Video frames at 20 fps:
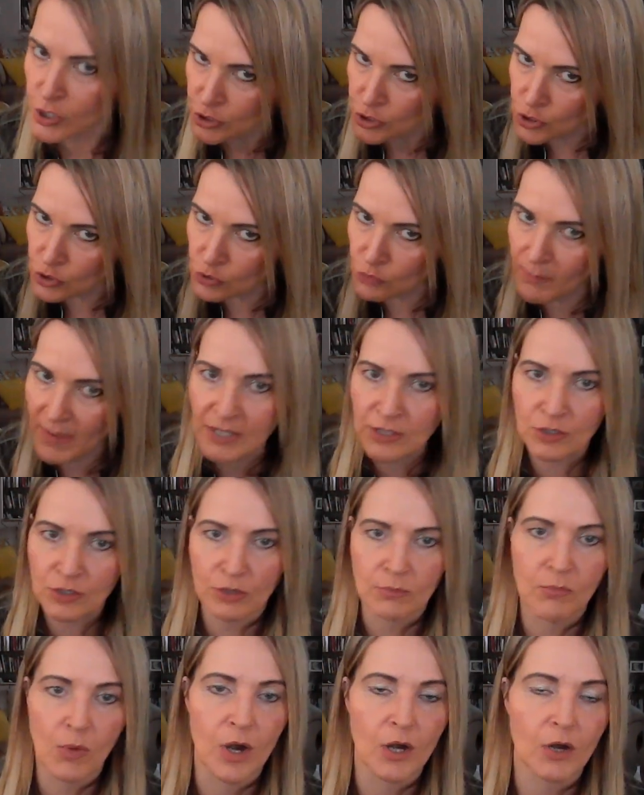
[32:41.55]
You make
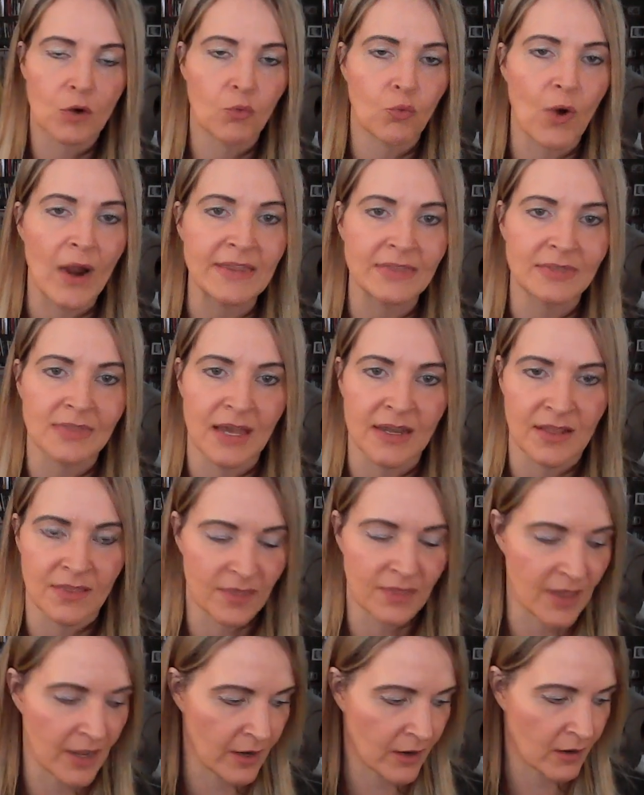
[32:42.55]
your mark right then
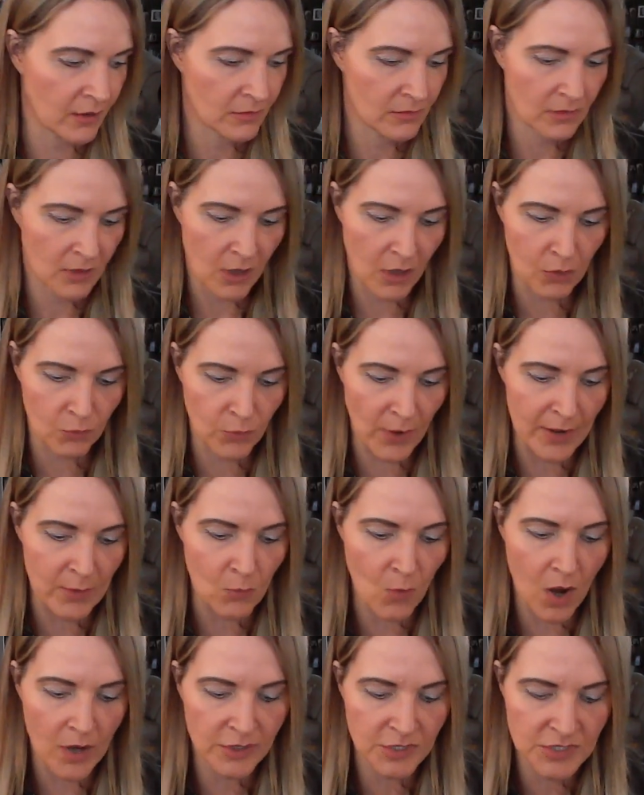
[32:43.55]
and there. All right,
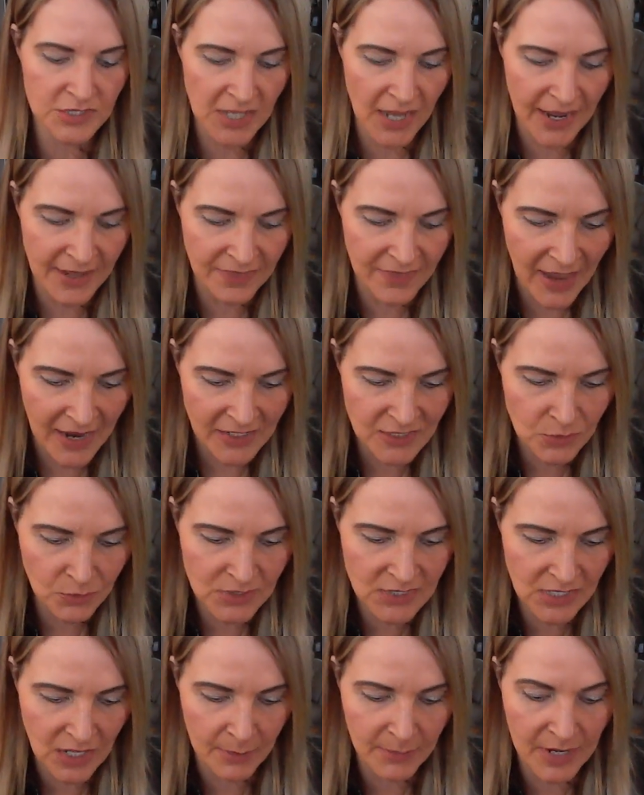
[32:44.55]
water sign, that's
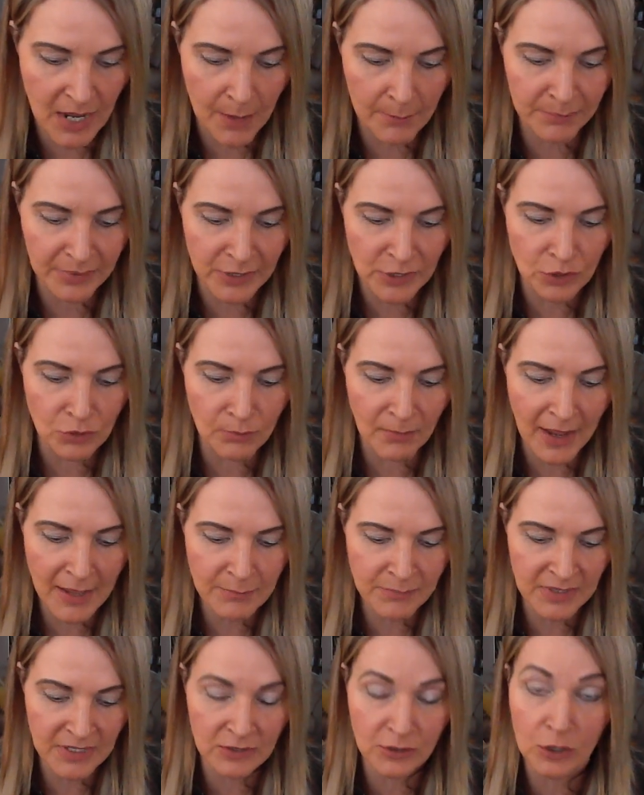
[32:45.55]
what's coming up, but you
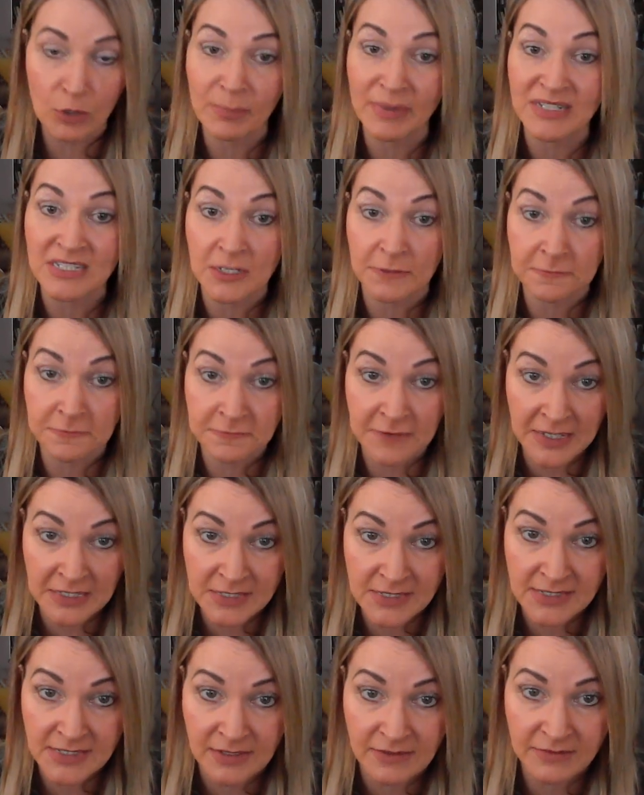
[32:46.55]
might be a little bit
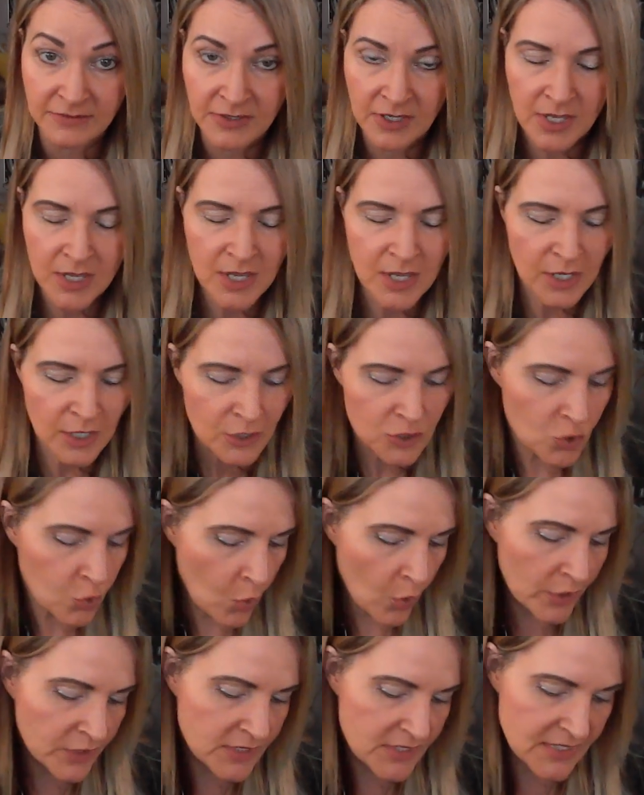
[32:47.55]
defensive
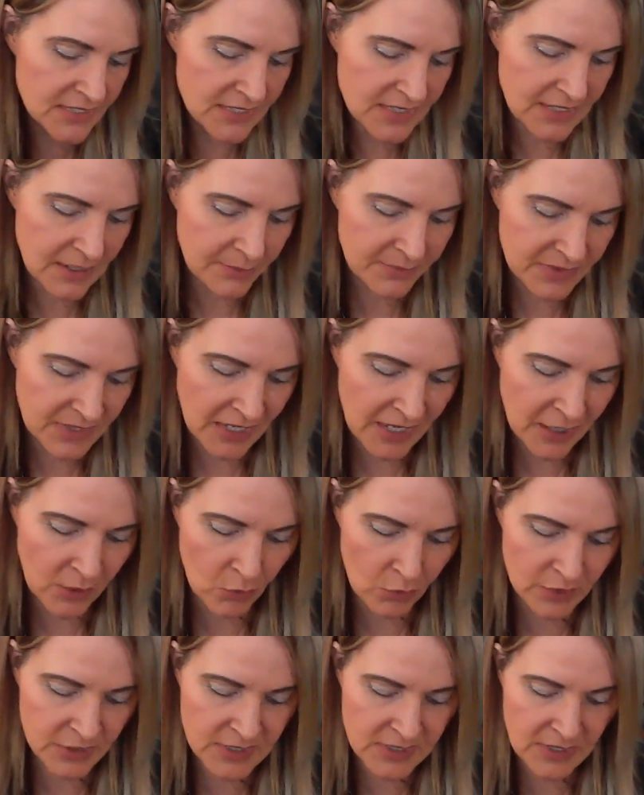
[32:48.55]
towards something
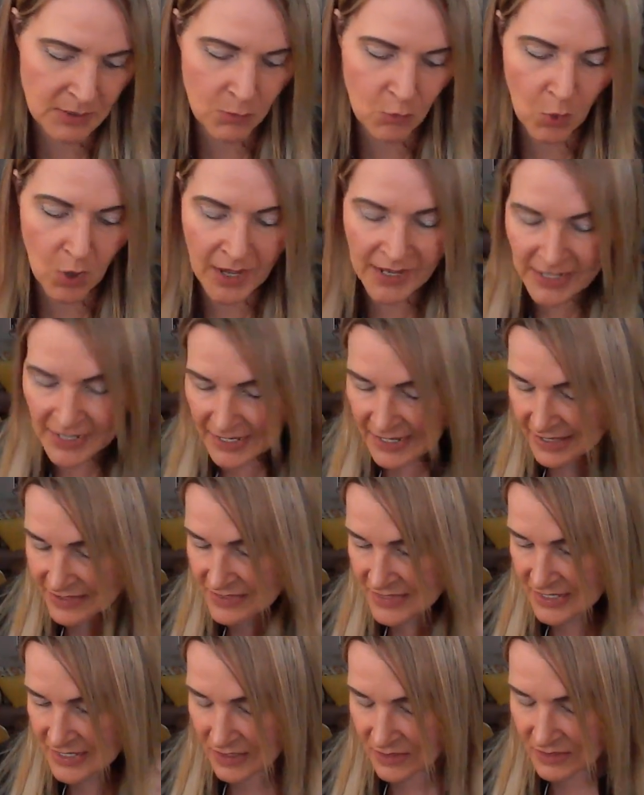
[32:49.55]
or someone. And I
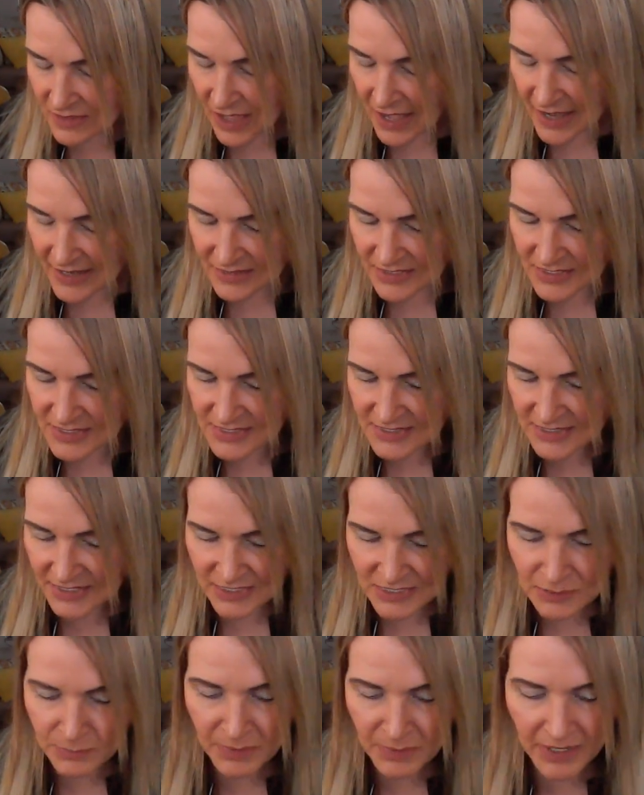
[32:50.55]
think a lot of this
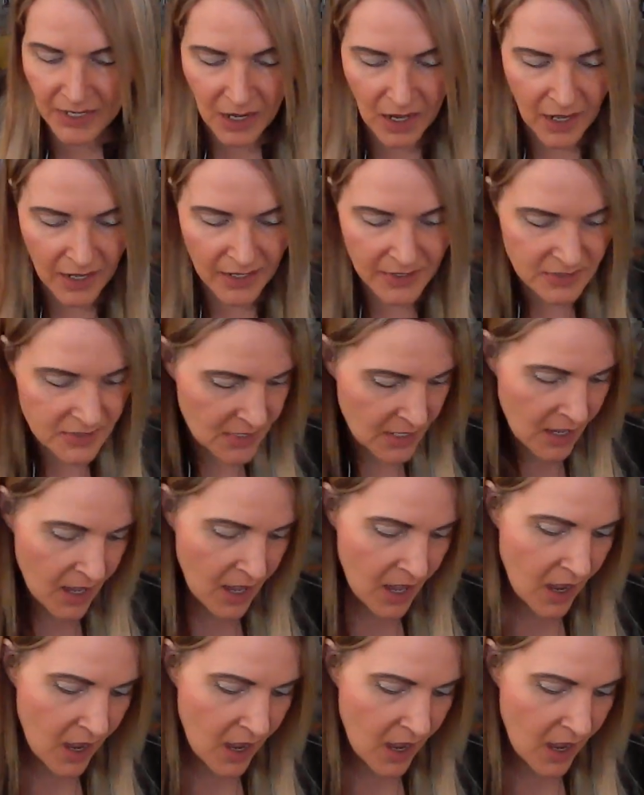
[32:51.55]
is because